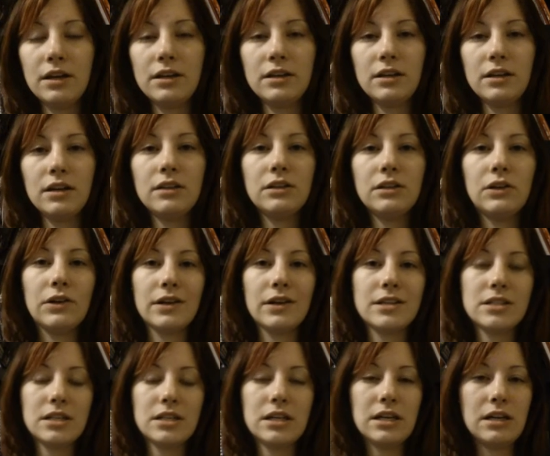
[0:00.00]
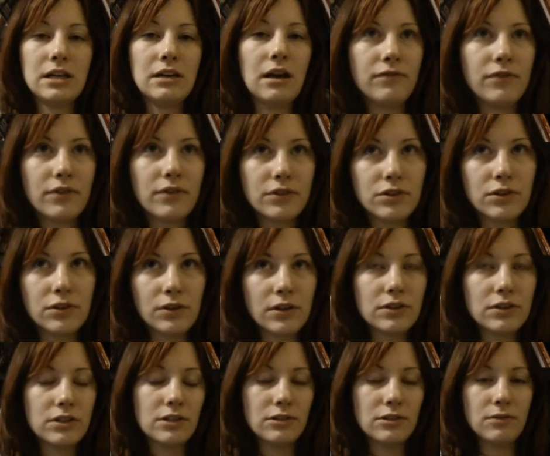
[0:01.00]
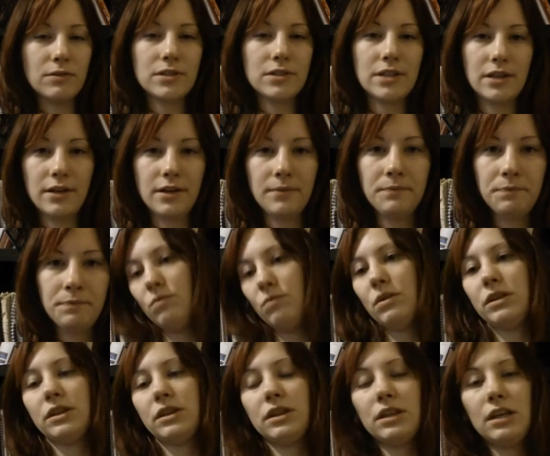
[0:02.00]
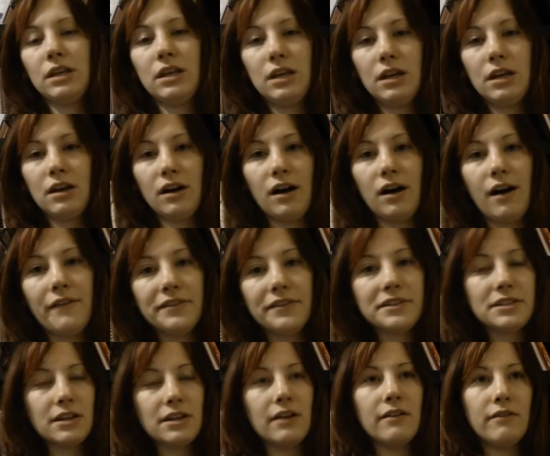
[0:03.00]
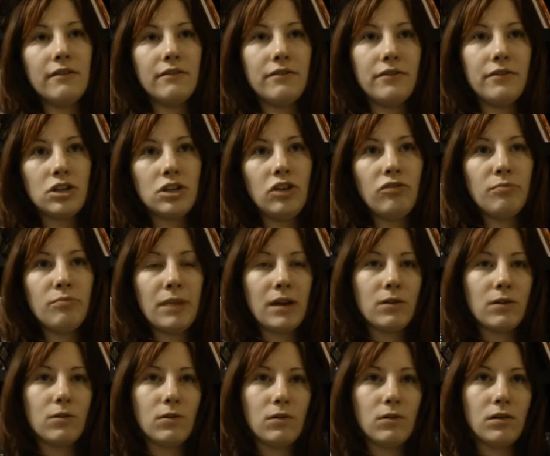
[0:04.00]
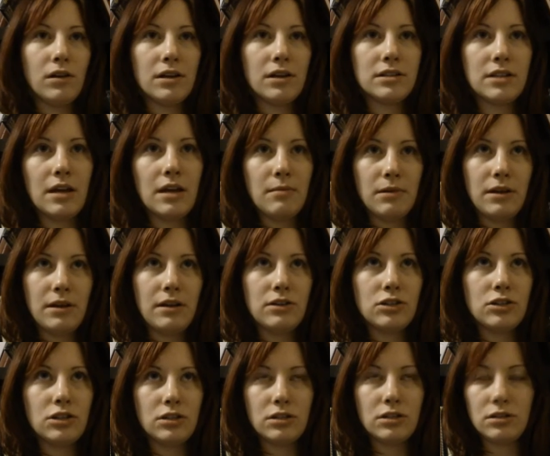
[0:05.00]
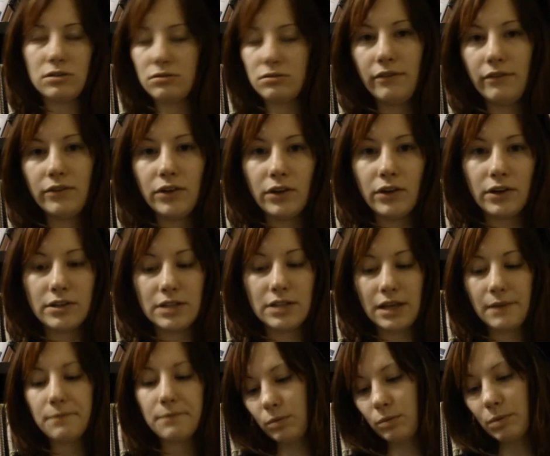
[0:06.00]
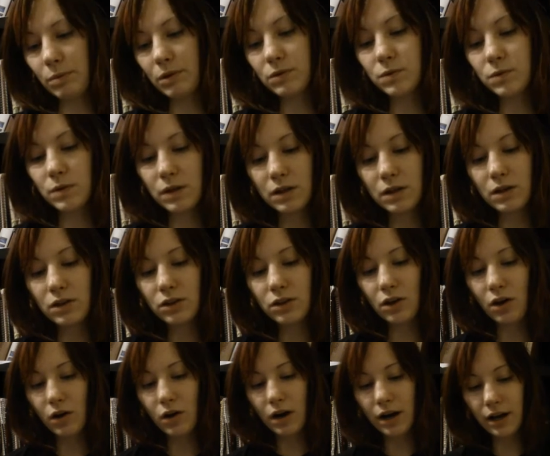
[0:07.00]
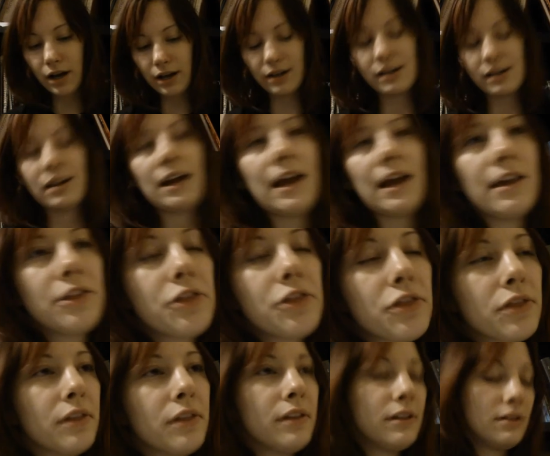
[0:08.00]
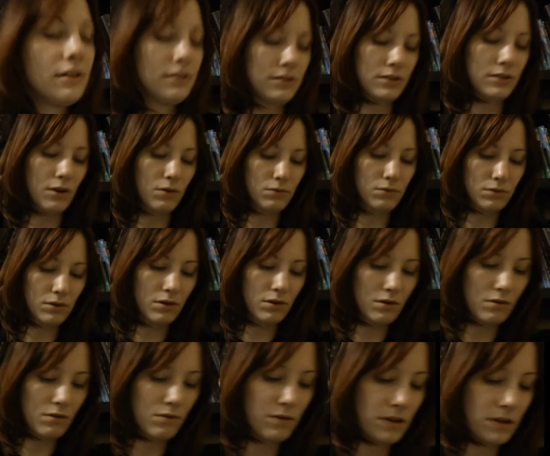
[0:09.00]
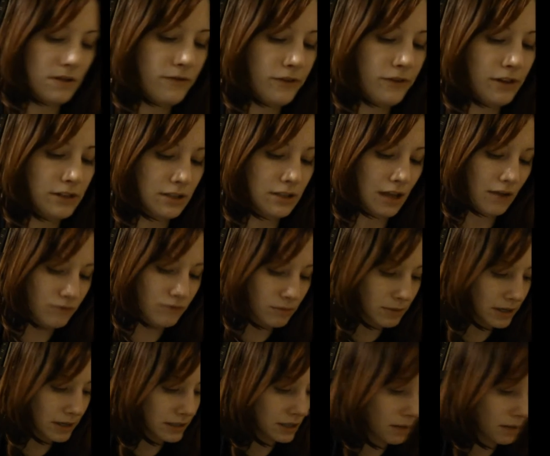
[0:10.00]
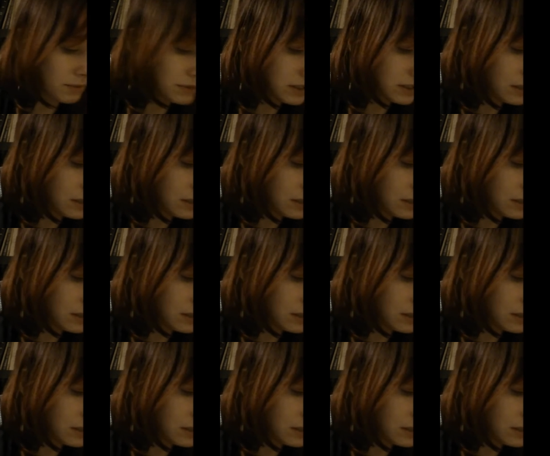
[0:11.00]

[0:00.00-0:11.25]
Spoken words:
in New York City for 2 years that she was there with the Office of Chief Medical Examination of New York City. The book was really good though. I don't know if it's everybody's cup of